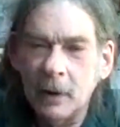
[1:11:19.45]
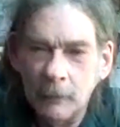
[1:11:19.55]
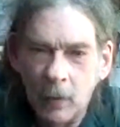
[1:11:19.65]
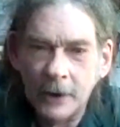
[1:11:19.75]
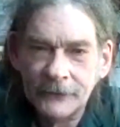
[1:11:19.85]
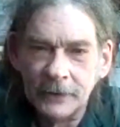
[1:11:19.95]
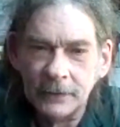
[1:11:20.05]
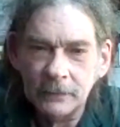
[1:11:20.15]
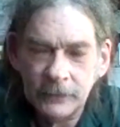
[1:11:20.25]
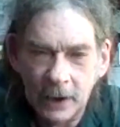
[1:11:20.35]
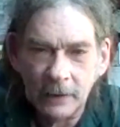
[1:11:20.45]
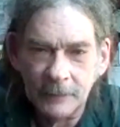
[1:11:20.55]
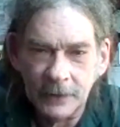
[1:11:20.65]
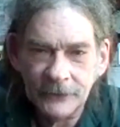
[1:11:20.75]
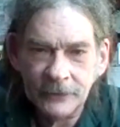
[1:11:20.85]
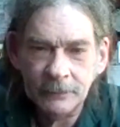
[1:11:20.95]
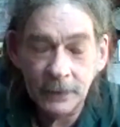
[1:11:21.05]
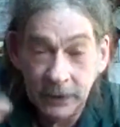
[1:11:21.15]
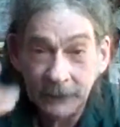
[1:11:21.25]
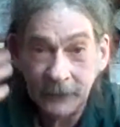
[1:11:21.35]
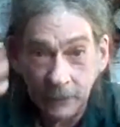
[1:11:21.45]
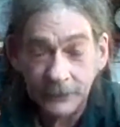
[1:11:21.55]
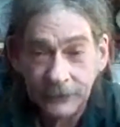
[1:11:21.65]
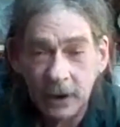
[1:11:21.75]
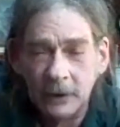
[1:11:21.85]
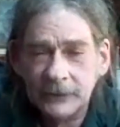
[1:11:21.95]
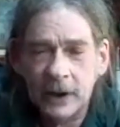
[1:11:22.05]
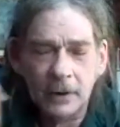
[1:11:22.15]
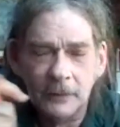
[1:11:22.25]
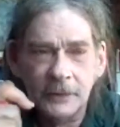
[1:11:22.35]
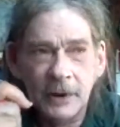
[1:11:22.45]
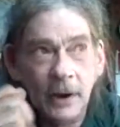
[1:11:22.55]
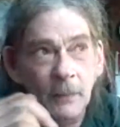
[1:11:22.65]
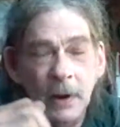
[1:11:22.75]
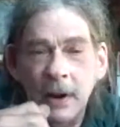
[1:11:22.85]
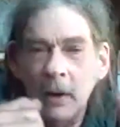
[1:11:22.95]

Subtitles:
of watching television because I was conked out all the time.